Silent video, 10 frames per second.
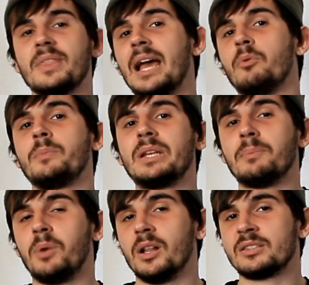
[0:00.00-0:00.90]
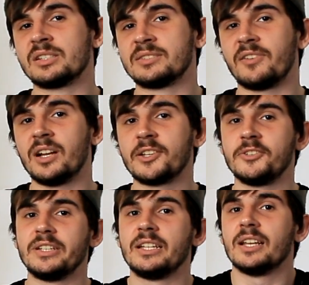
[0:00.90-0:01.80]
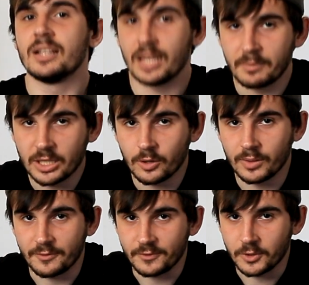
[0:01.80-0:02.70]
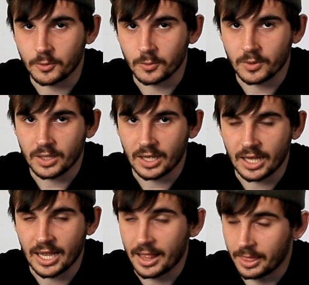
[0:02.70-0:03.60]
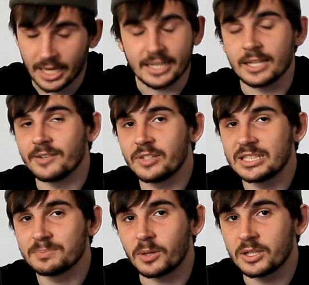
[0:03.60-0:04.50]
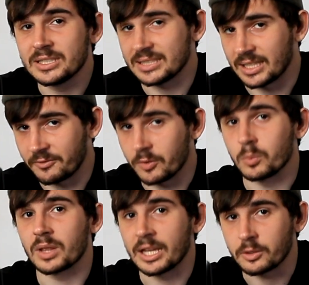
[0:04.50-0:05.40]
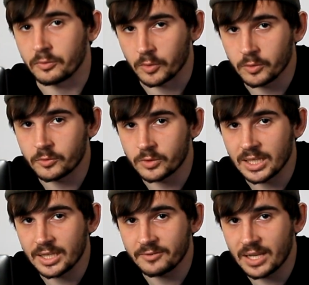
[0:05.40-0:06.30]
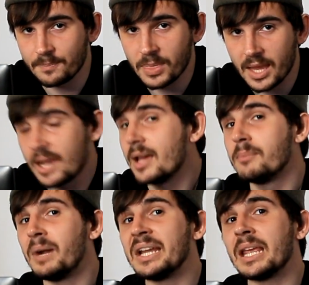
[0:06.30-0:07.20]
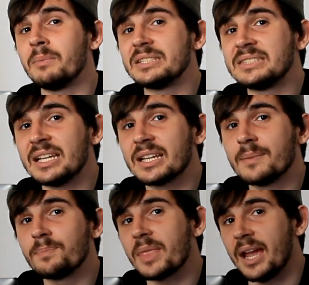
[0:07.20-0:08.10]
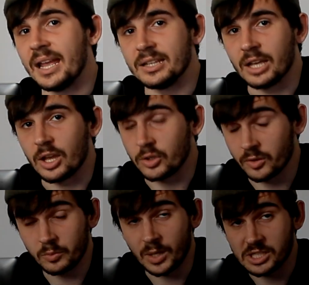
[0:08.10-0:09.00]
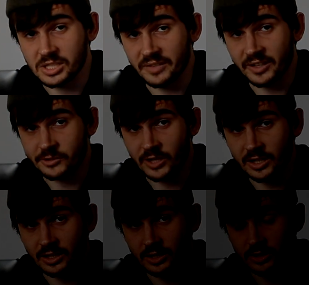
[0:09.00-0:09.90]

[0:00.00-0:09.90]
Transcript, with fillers: that would be the politics of Hungary. Let me know if you uh, liked any of these parties and if you would like to vote for any of them. My name is Nick, and uh, you've watched Living Ironically